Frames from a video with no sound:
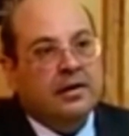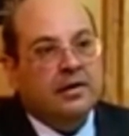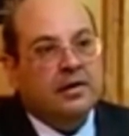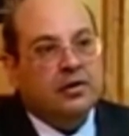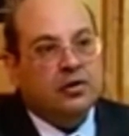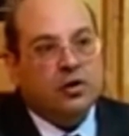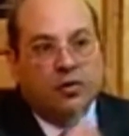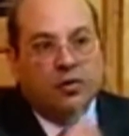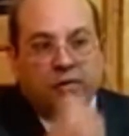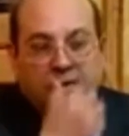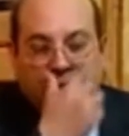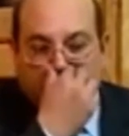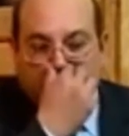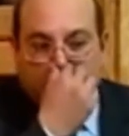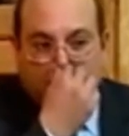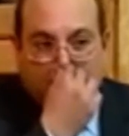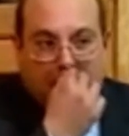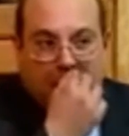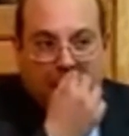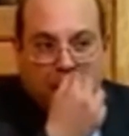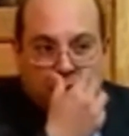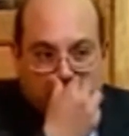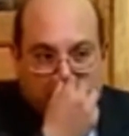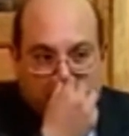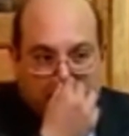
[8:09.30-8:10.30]
So we have
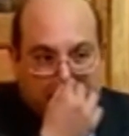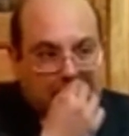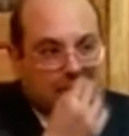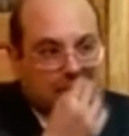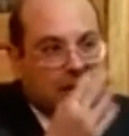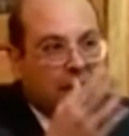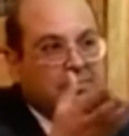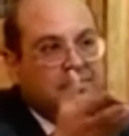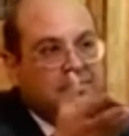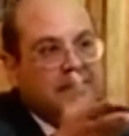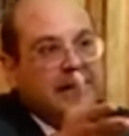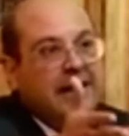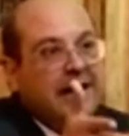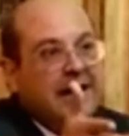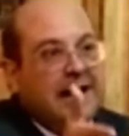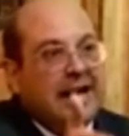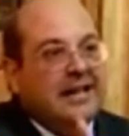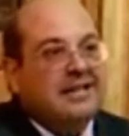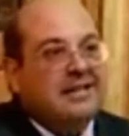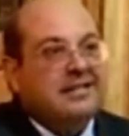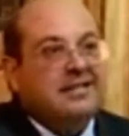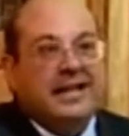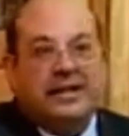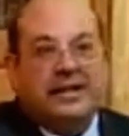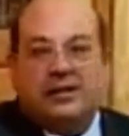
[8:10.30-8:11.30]
counted something
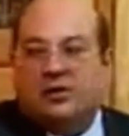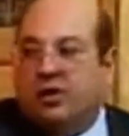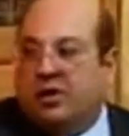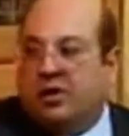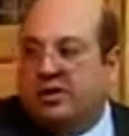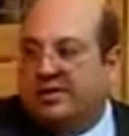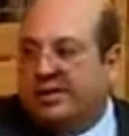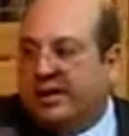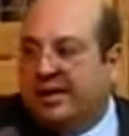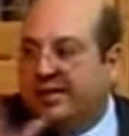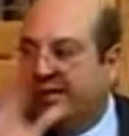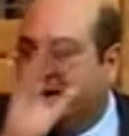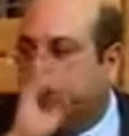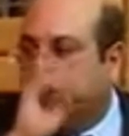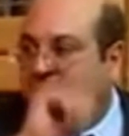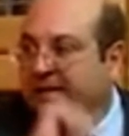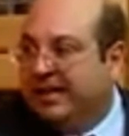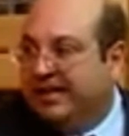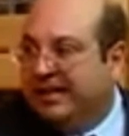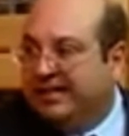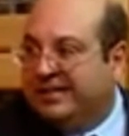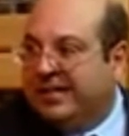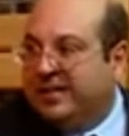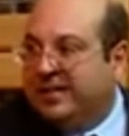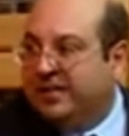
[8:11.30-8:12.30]
like 6 or 7
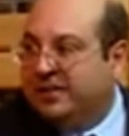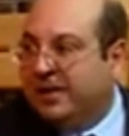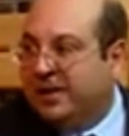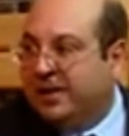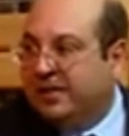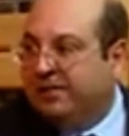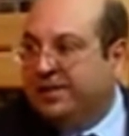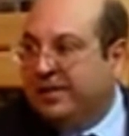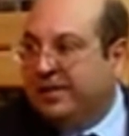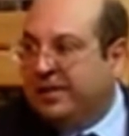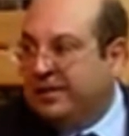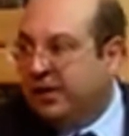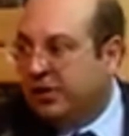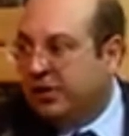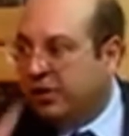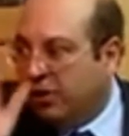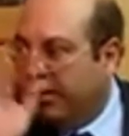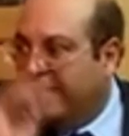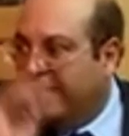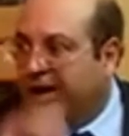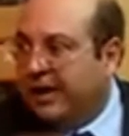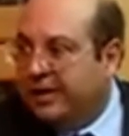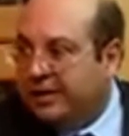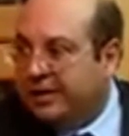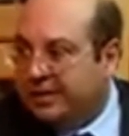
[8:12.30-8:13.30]
essential features
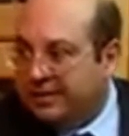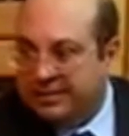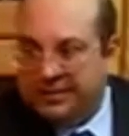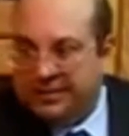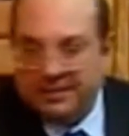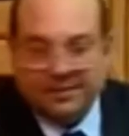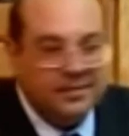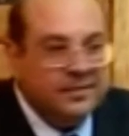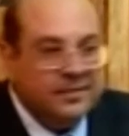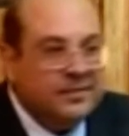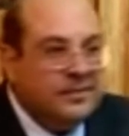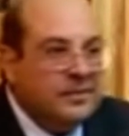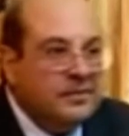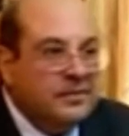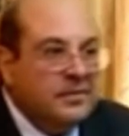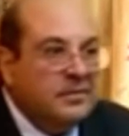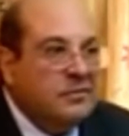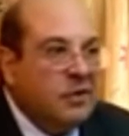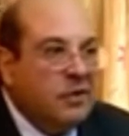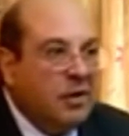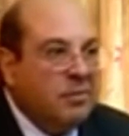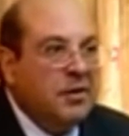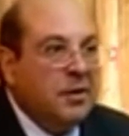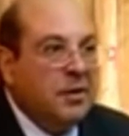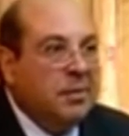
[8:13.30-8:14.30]
already
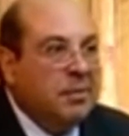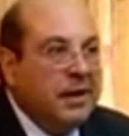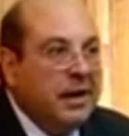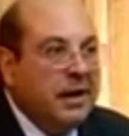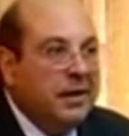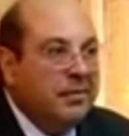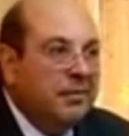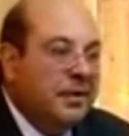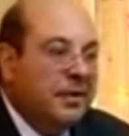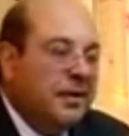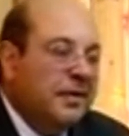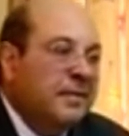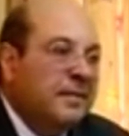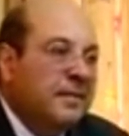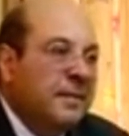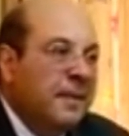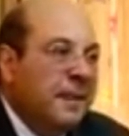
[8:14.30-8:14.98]
from the preamble.